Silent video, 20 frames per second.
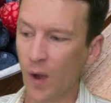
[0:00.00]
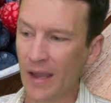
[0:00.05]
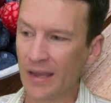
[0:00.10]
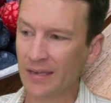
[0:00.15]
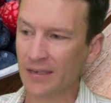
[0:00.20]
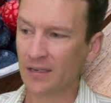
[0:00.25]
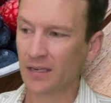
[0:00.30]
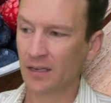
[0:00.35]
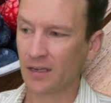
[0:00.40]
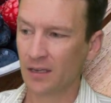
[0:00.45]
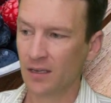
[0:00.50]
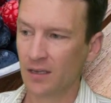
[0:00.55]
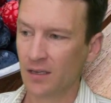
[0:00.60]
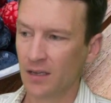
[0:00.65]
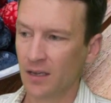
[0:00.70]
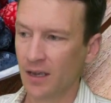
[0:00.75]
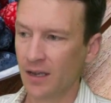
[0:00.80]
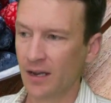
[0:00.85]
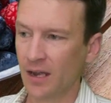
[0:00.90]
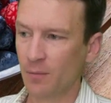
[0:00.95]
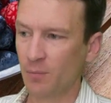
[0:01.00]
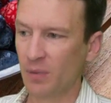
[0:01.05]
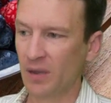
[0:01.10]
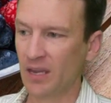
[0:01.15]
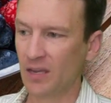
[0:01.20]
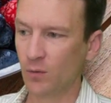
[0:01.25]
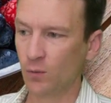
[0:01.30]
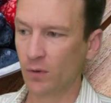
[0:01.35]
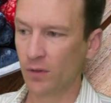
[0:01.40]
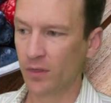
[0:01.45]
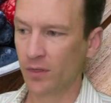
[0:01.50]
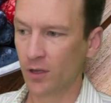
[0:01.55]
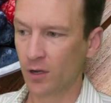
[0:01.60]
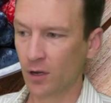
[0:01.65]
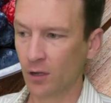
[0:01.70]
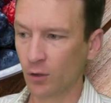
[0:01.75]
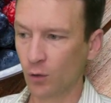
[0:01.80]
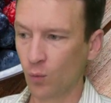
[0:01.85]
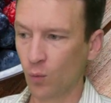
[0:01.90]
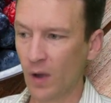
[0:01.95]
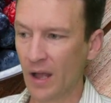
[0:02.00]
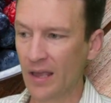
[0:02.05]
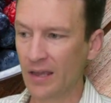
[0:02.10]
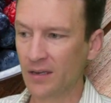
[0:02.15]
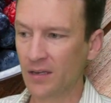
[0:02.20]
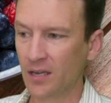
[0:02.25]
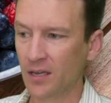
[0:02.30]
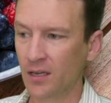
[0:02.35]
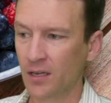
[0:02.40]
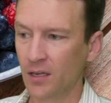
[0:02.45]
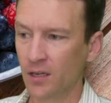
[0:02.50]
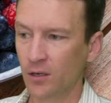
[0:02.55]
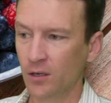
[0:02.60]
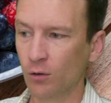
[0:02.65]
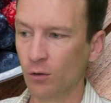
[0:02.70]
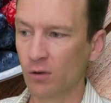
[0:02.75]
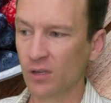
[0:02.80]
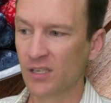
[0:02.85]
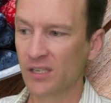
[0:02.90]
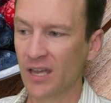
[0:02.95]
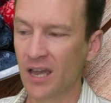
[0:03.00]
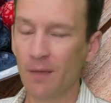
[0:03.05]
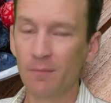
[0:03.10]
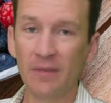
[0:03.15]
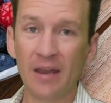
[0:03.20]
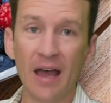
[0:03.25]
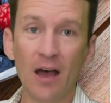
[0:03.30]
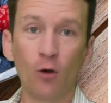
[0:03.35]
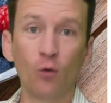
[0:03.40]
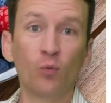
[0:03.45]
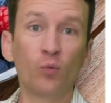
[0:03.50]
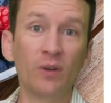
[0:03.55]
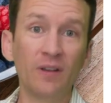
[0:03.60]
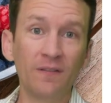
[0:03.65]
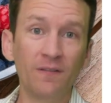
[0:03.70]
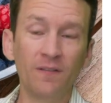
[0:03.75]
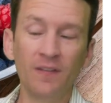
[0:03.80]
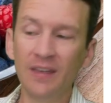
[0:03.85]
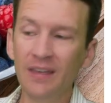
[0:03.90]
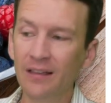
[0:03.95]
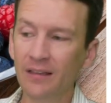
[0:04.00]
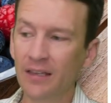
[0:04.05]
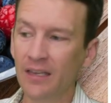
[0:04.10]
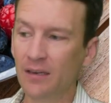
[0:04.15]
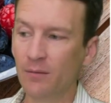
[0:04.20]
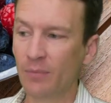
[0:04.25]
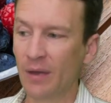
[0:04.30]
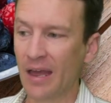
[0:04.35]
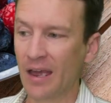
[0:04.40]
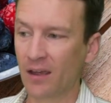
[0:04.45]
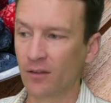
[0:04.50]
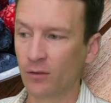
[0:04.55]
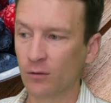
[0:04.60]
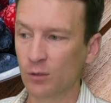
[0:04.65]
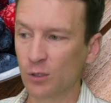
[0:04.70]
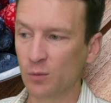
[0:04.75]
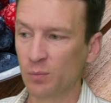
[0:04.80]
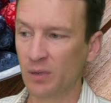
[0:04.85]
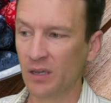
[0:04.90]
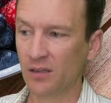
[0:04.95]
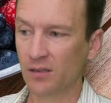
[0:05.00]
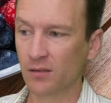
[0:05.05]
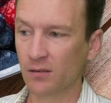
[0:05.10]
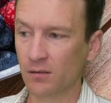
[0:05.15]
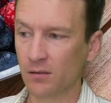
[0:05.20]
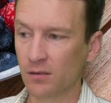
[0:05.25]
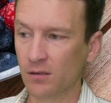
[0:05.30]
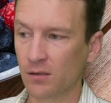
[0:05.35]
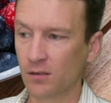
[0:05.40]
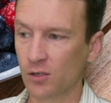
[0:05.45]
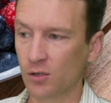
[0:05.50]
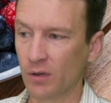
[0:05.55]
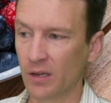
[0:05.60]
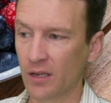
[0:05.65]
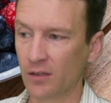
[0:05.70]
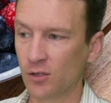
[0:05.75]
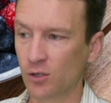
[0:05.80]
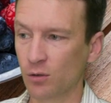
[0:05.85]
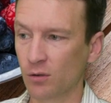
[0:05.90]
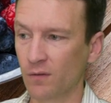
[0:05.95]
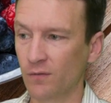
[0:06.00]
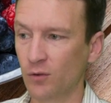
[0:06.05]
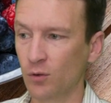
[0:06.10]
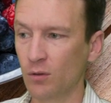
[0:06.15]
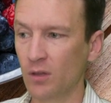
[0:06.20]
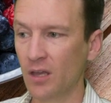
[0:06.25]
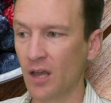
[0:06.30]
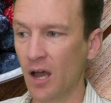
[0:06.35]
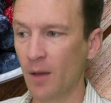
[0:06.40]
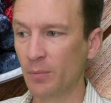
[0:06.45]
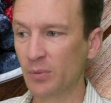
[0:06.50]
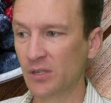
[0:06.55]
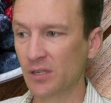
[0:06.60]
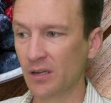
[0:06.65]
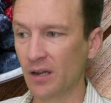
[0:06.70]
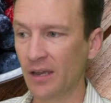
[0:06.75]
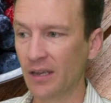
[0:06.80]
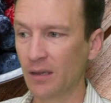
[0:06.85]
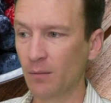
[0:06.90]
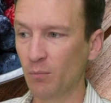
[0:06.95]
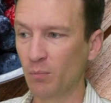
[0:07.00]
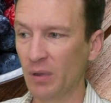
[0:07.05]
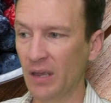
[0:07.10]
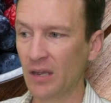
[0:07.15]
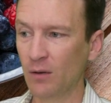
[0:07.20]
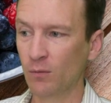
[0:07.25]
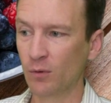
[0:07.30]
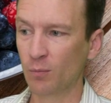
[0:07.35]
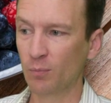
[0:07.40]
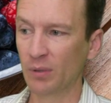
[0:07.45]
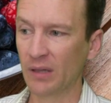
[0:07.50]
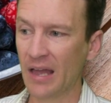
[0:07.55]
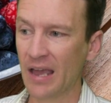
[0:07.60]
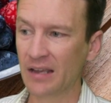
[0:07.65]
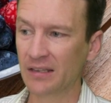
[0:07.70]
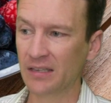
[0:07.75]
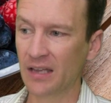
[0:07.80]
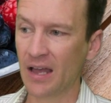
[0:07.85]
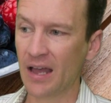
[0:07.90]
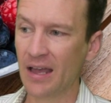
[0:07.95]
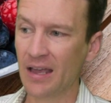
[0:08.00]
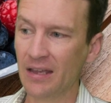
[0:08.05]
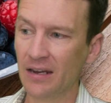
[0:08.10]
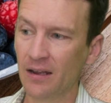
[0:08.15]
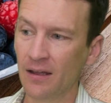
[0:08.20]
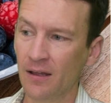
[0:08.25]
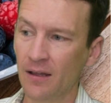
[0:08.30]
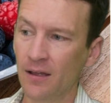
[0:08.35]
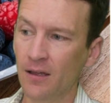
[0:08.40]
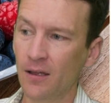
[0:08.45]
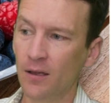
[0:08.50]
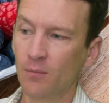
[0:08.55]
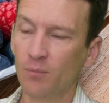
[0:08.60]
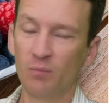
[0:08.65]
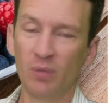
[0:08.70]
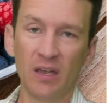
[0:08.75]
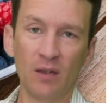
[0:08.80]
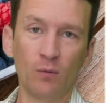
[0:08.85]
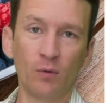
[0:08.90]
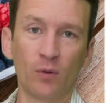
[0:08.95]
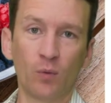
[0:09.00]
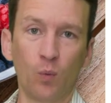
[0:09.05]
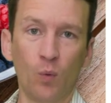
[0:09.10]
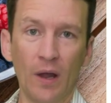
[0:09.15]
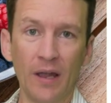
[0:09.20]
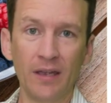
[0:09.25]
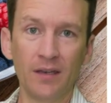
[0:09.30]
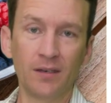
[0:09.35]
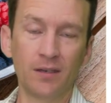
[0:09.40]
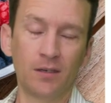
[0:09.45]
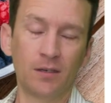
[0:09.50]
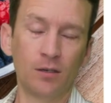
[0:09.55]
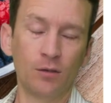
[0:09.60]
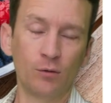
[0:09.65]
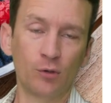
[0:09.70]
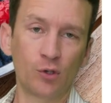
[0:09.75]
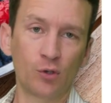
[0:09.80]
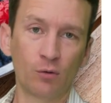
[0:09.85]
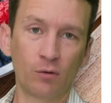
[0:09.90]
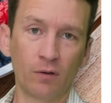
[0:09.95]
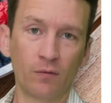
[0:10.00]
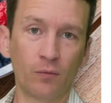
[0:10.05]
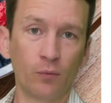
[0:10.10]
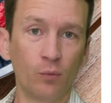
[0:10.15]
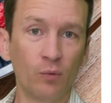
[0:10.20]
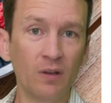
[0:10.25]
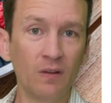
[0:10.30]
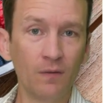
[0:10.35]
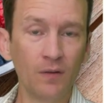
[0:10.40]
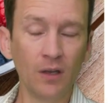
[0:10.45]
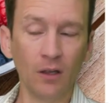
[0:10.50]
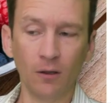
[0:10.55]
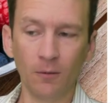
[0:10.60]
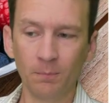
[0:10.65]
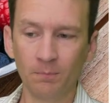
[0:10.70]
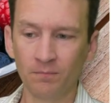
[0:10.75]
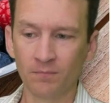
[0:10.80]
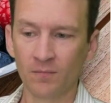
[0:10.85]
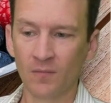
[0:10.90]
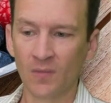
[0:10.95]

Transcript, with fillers: white and I paint with the color white, notice I'm now revealing back those pixels. So I can sort of do the opposite. I can paint with black to hide, paint with white to sort of reveal.